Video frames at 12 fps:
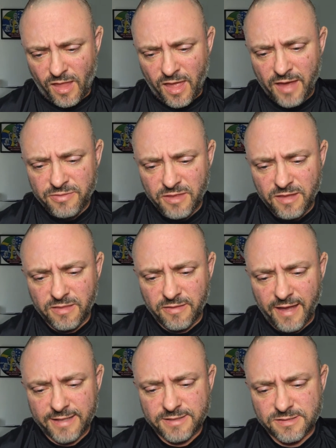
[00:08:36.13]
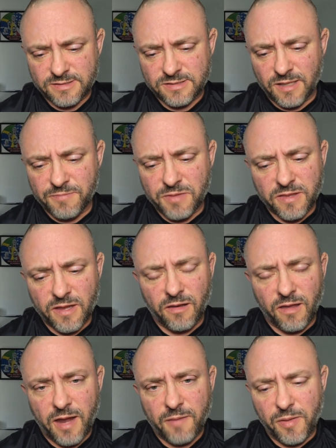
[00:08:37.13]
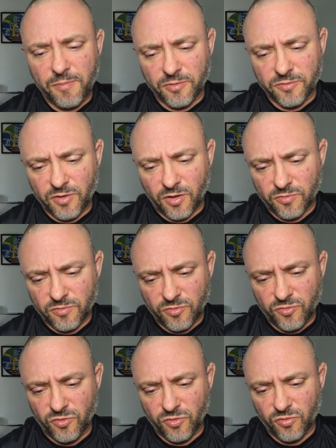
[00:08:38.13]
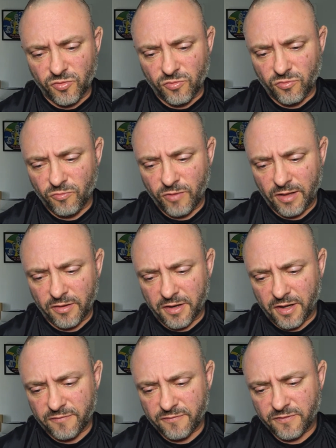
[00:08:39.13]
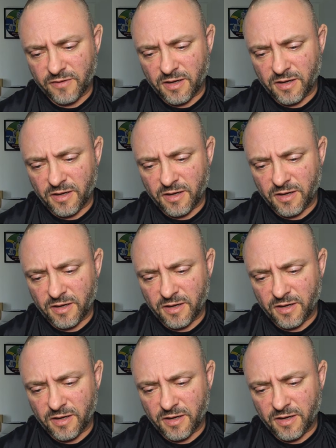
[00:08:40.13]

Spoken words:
I think that that's something that a lot of people don't do well enough.